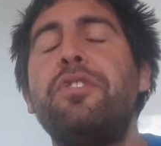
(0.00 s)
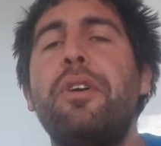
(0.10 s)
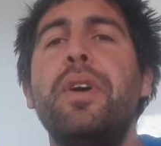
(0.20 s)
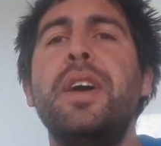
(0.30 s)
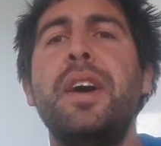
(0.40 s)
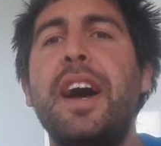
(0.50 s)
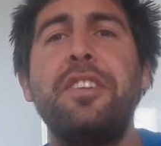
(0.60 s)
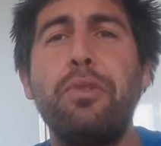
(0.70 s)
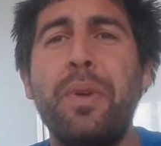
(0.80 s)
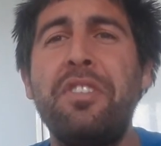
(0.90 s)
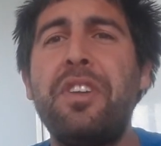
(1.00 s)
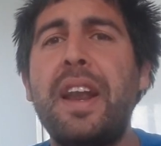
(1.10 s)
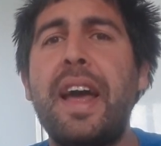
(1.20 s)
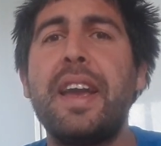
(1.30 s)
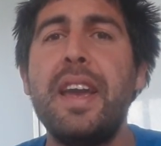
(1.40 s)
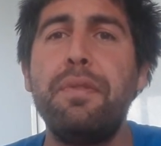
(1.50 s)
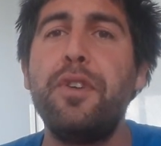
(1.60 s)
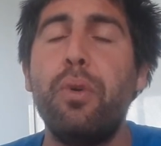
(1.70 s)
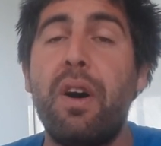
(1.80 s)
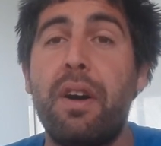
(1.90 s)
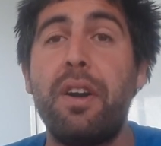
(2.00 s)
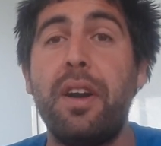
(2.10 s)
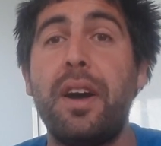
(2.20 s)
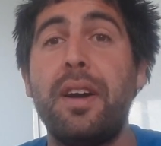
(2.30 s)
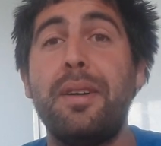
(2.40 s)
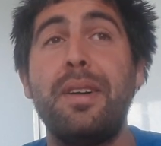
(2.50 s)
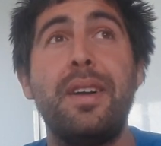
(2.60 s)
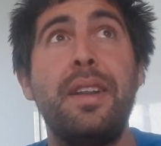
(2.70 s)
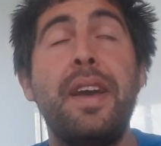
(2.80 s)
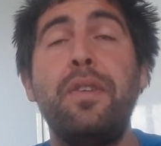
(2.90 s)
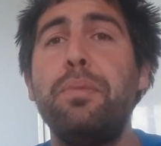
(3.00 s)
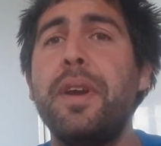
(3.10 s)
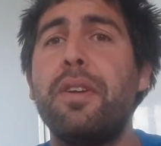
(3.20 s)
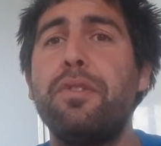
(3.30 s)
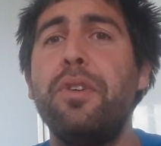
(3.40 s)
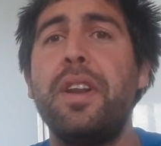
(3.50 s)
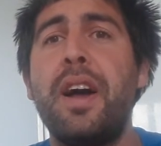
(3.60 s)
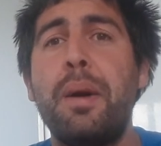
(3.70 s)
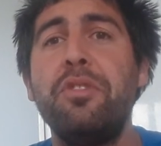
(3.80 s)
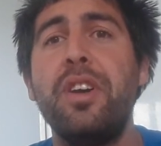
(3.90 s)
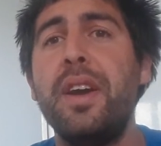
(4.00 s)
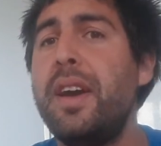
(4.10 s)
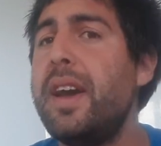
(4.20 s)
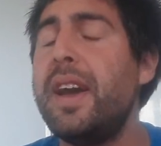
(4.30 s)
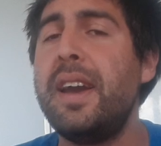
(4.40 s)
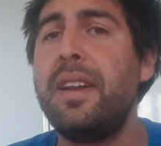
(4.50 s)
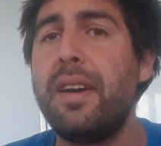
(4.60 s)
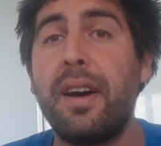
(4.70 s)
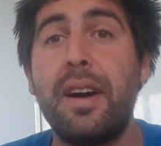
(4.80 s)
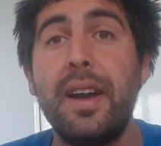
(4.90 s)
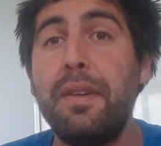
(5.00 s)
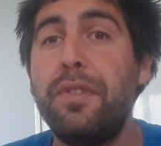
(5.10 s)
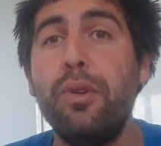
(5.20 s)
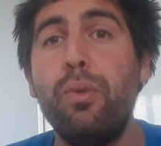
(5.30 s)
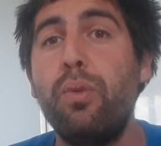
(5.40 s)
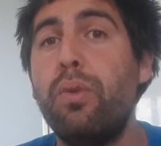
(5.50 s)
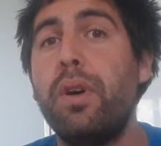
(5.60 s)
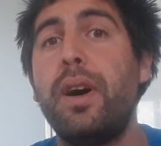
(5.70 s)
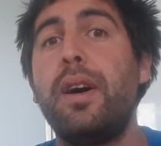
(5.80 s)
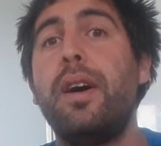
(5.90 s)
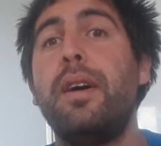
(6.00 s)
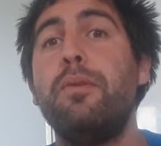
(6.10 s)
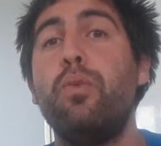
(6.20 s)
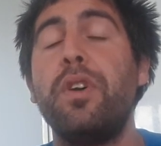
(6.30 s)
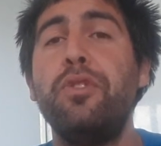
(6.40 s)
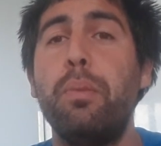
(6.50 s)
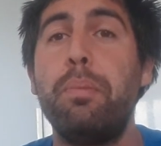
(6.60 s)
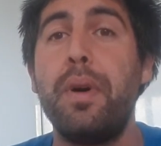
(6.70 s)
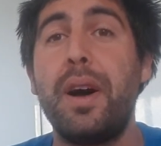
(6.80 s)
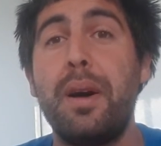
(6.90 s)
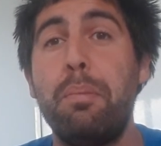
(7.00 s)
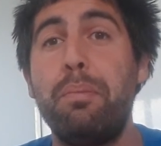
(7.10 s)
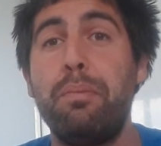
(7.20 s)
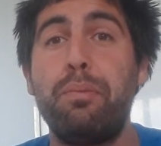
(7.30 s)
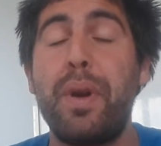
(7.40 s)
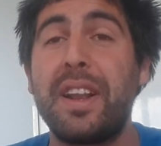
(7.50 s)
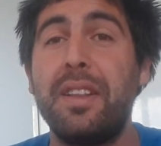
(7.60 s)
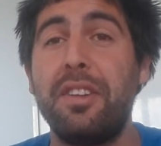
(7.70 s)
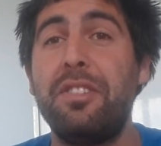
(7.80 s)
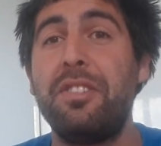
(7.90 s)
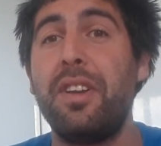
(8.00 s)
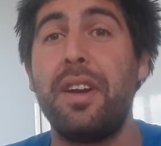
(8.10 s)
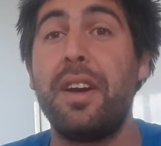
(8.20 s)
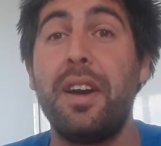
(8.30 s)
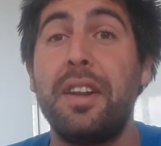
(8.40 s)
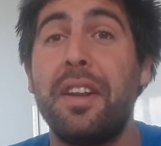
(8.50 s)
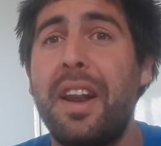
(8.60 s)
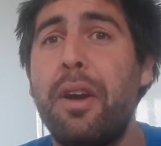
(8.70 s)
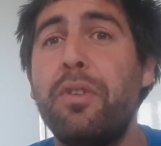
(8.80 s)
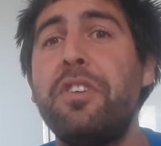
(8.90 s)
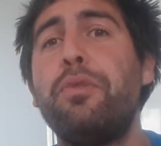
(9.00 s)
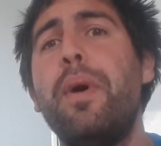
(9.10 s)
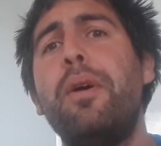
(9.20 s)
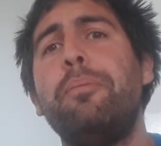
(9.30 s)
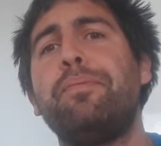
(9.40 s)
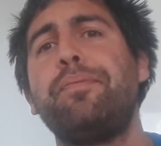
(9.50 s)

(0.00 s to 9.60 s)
So I just want to say, if you are a native speaker of Surinaams, and if you want to practice another language as well,